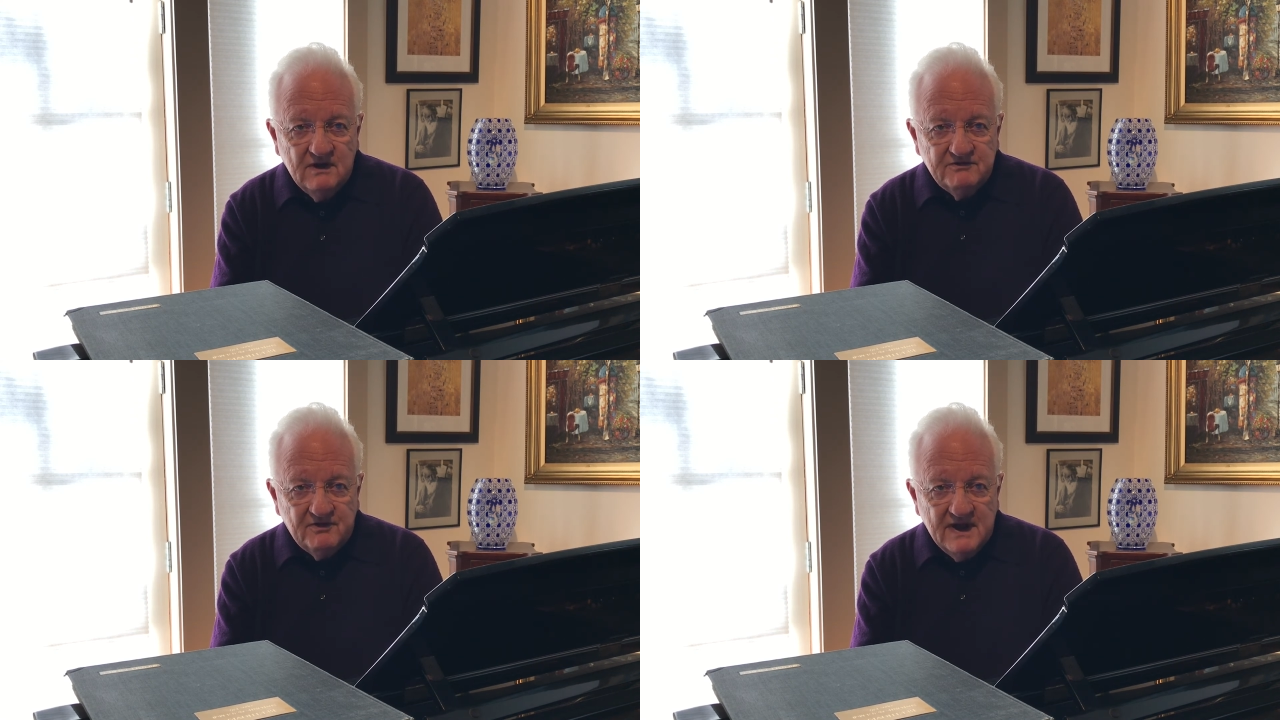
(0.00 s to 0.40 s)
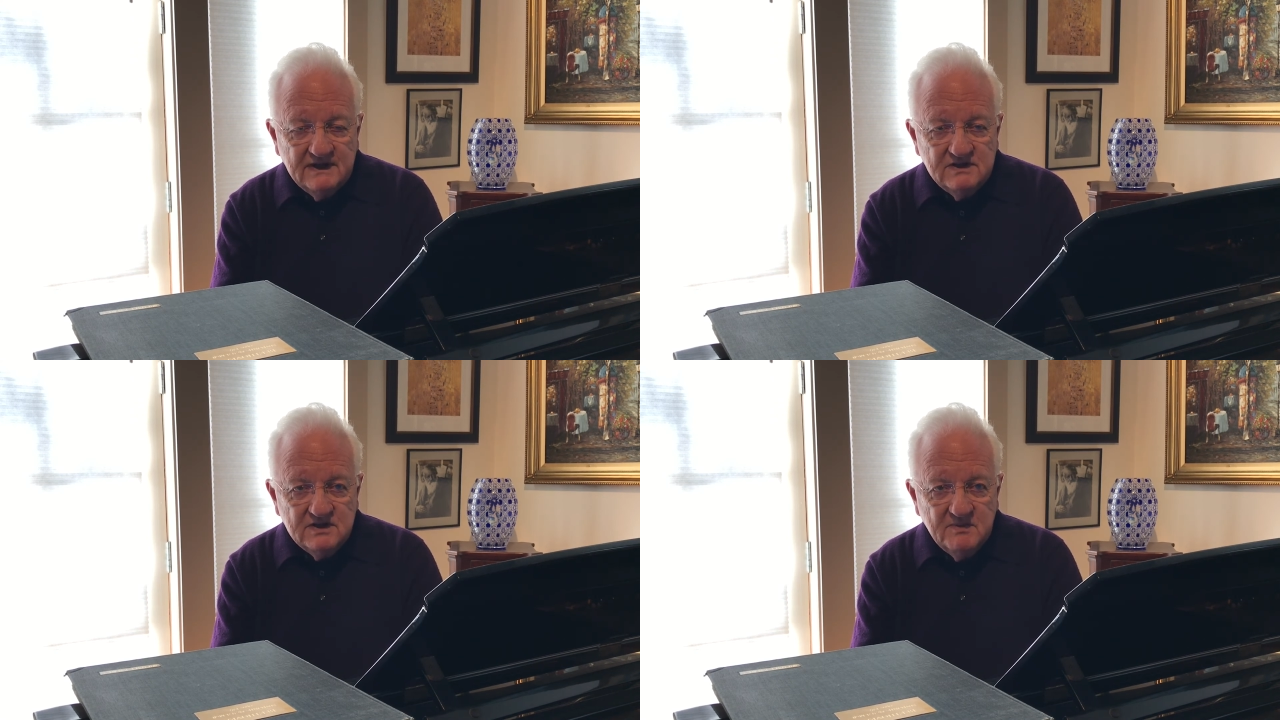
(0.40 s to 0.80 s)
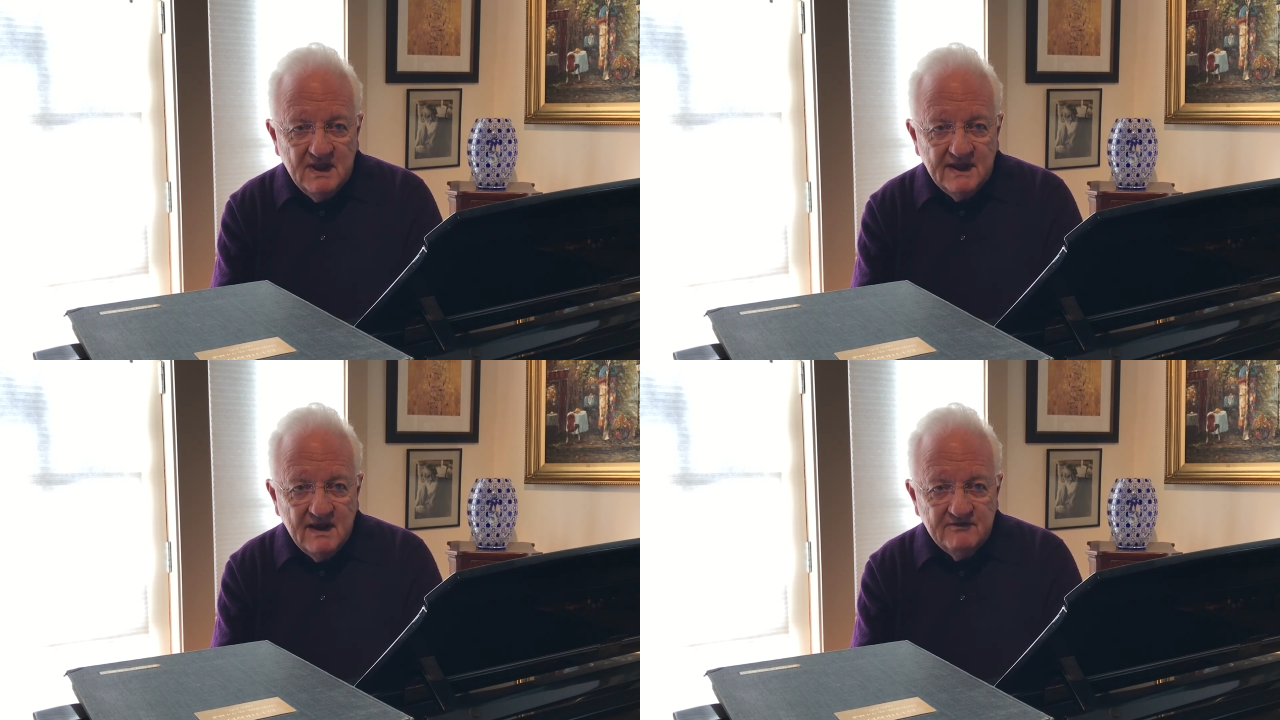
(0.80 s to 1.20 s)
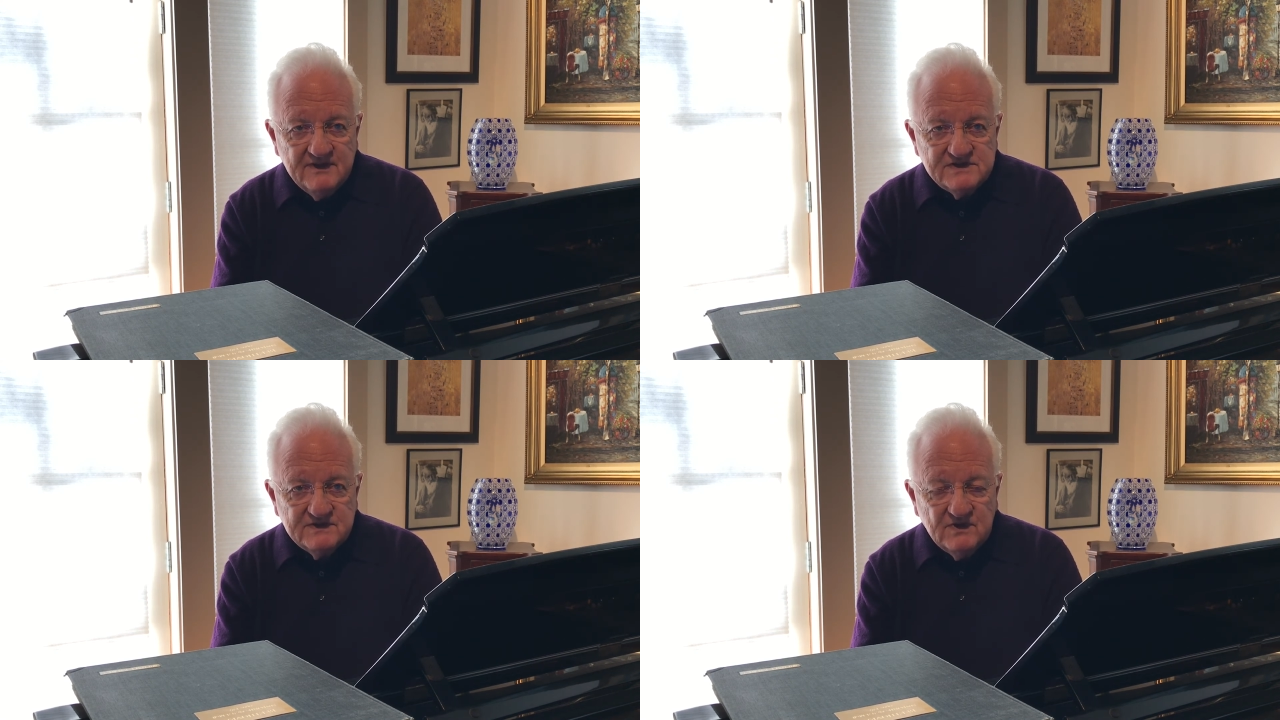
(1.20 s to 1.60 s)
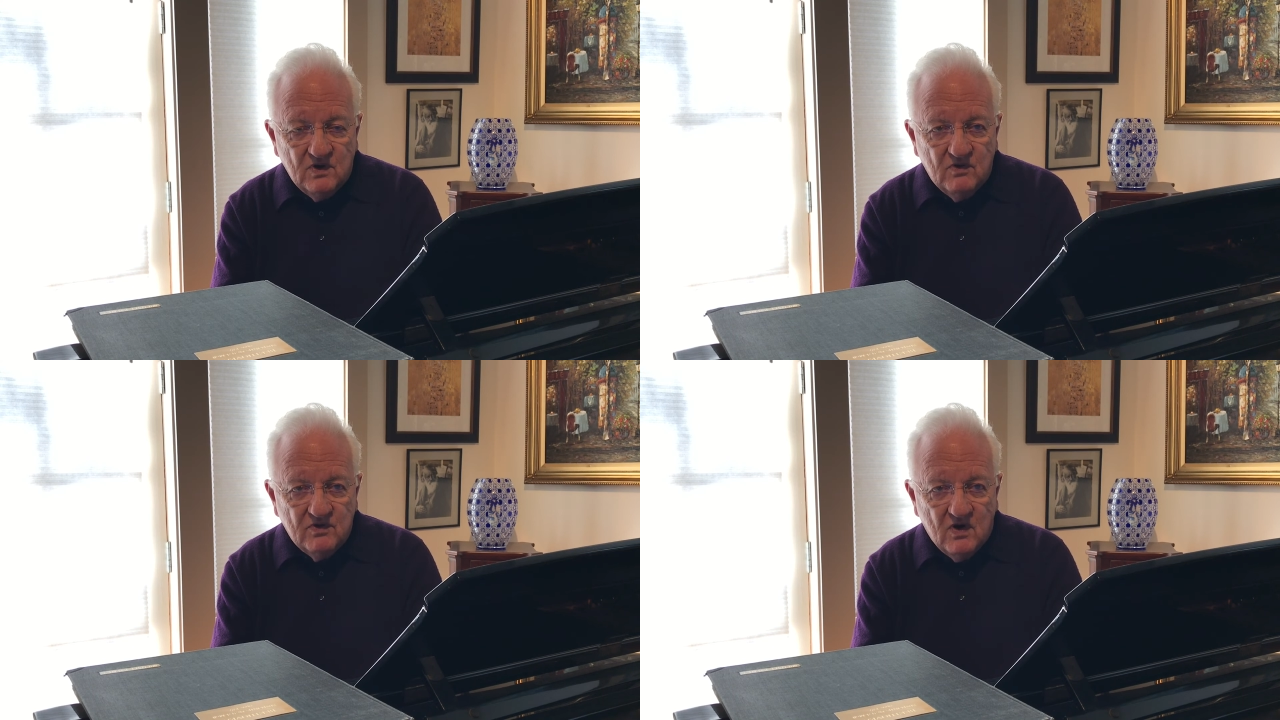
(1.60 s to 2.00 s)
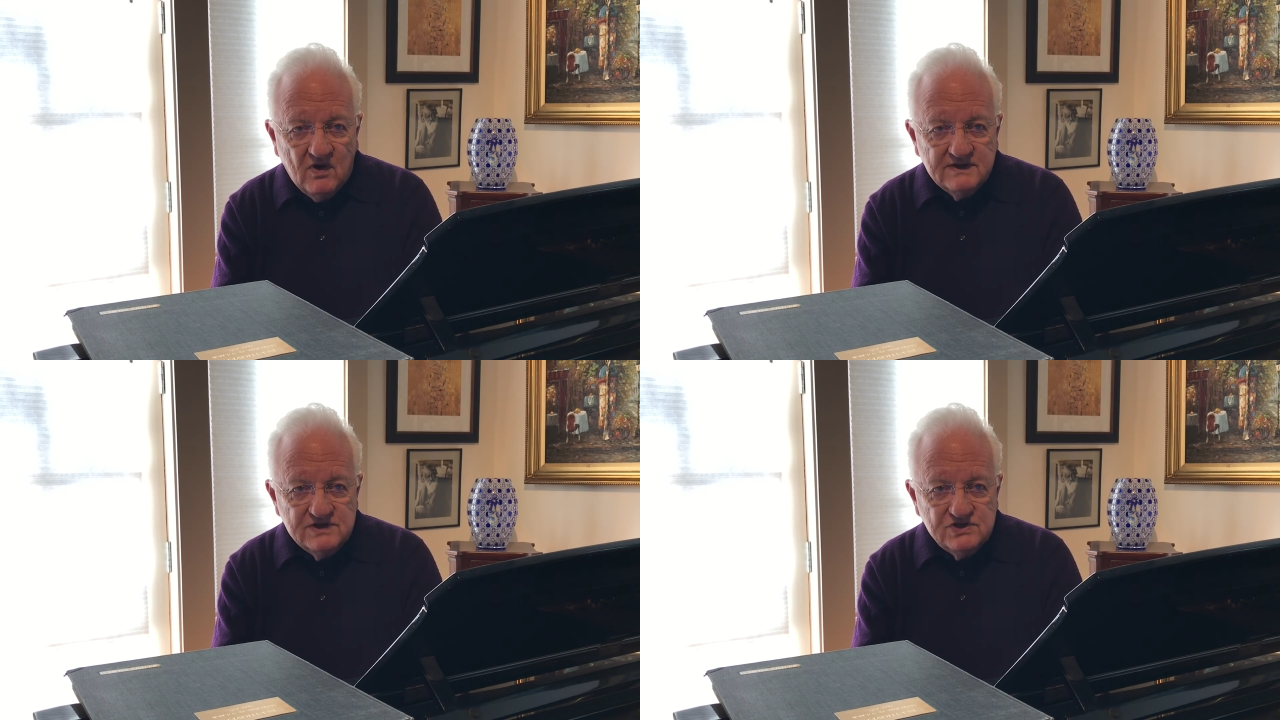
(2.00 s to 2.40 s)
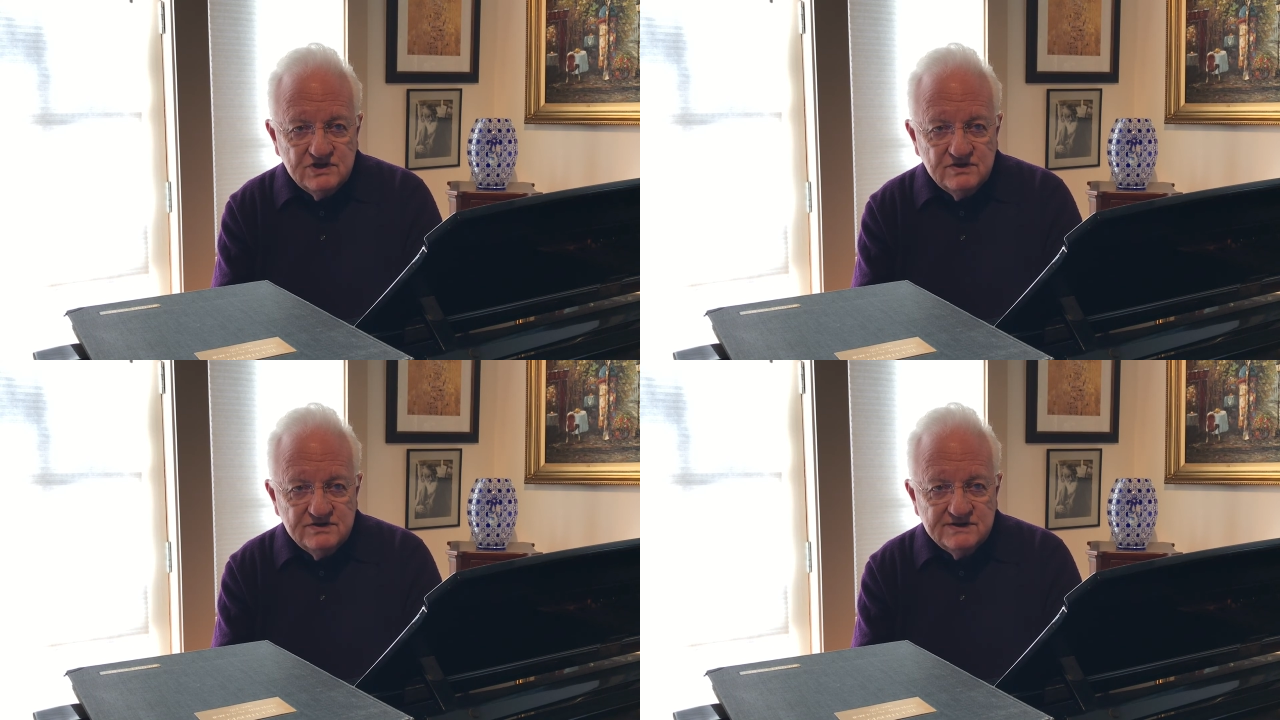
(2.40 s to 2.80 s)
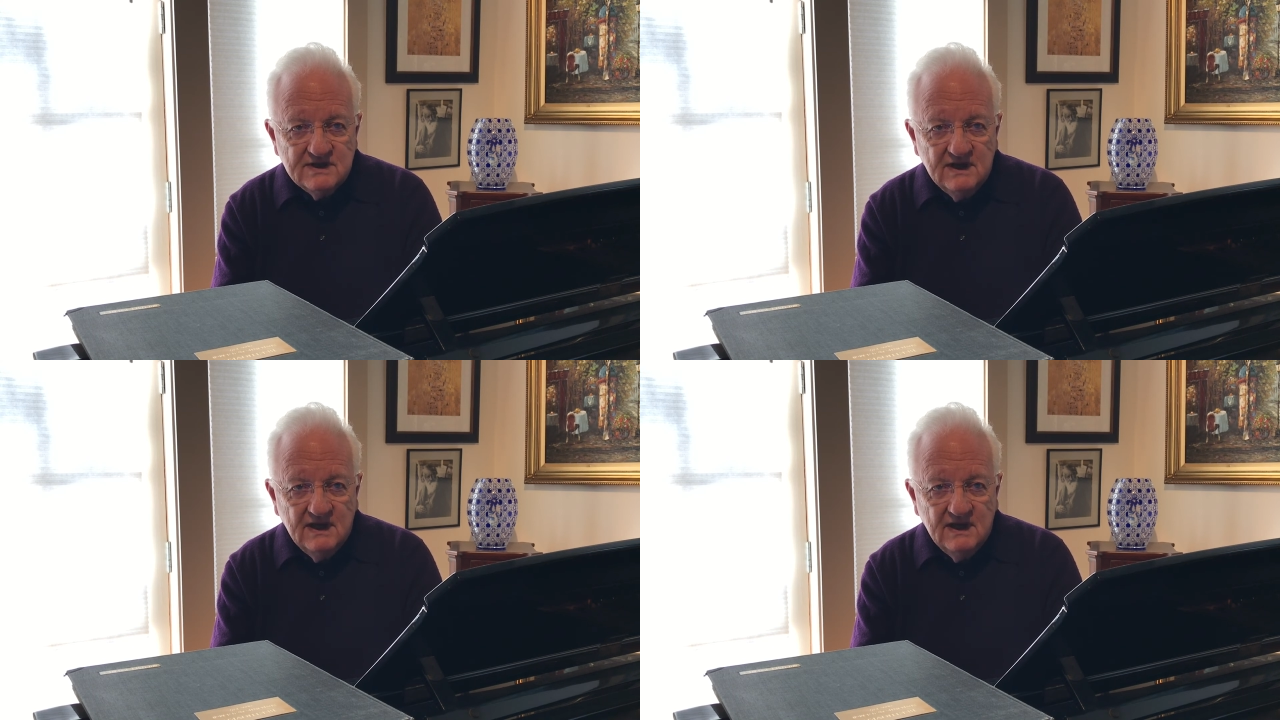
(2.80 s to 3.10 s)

friend to the Bellingham Festival over all these years,